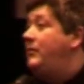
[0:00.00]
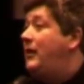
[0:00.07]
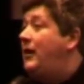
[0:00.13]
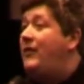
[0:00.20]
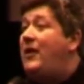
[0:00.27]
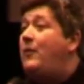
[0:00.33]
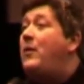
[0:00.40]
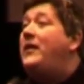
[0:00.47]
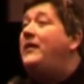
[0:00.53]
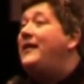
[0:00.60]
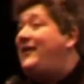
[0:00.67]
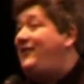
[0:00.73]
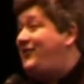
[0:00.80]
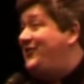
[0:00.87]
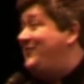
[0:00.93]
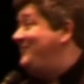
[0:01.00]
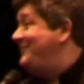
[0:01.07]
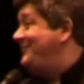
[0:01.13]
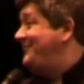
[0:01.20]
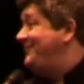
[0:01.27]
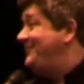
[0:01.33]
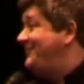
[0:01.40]
And they went and ate it.
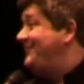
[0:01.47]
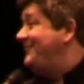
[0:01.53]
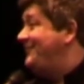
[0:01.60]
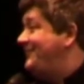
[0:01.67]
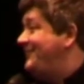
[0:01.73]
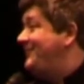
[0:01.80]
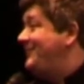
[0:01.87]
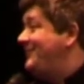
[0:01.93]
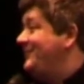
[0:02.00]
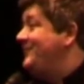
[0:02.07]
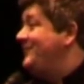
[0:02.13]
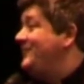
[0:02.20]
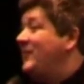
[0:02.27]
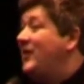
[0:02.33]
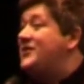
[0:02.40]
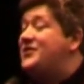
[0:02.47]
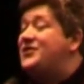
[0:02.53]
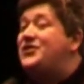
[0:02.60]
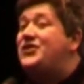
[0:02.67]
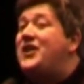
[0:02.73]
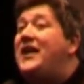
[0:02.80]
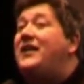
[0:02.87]
Because a
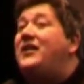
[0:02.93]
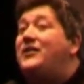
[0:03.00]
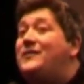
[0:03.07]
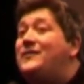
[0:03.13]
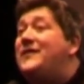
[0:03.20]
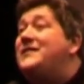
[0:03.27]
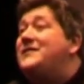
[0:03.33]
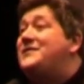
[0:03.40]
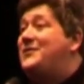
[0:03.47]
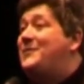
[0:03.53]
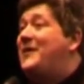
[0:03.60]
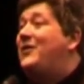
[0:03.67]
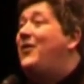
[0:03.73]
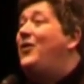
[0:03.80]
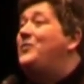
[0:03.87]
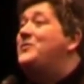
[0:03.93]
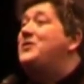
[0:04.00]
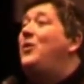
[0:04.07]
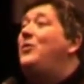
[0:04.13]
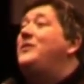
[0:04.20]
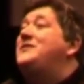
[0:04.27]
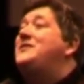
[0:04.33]
snake convinced them that God was
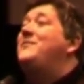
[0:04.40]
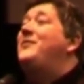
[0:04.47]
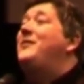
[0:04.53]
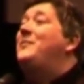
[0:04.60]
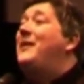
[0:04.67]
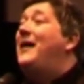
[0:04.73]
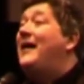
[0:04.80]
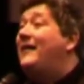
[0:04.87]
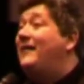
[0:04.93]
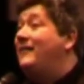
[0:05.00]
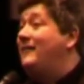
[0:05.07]
holding something back.